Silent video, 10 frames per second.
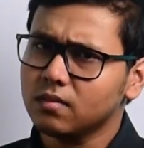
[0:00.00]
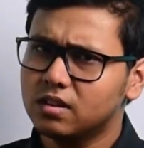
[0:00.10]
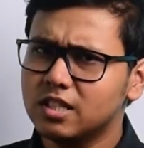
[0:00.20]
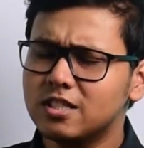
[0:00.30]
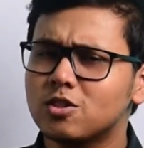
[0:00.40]

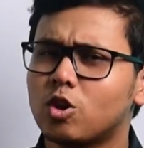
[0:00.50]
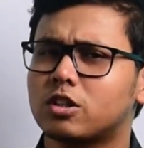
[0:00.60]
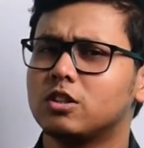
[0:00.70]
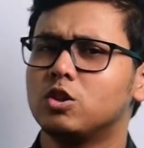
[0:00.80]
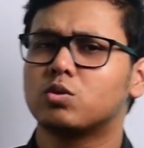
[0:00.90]
This is
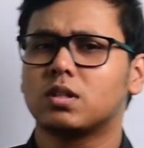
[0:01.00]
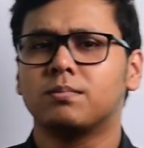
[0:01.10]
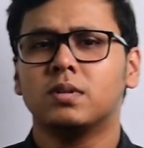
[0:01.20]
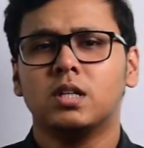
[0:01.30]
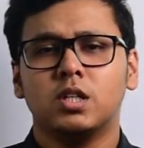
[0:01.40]
not a new term.
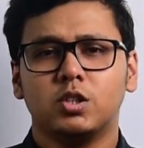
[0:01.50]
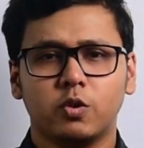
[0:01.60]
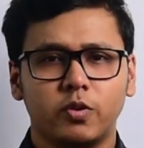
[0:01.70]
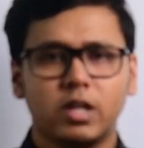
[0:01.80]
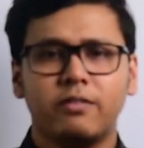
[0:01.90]
You
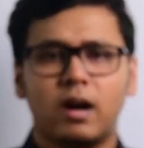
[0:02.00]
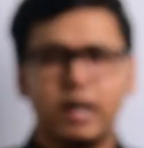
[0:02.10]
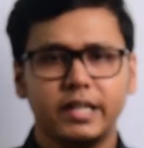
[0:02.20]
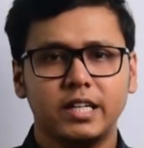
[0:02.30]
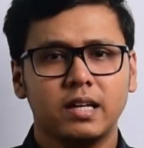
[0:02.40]
would have
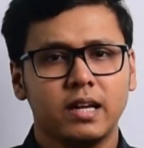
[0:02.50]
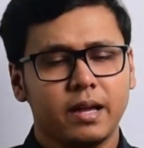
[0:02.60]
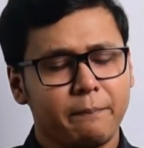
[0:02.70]
heard it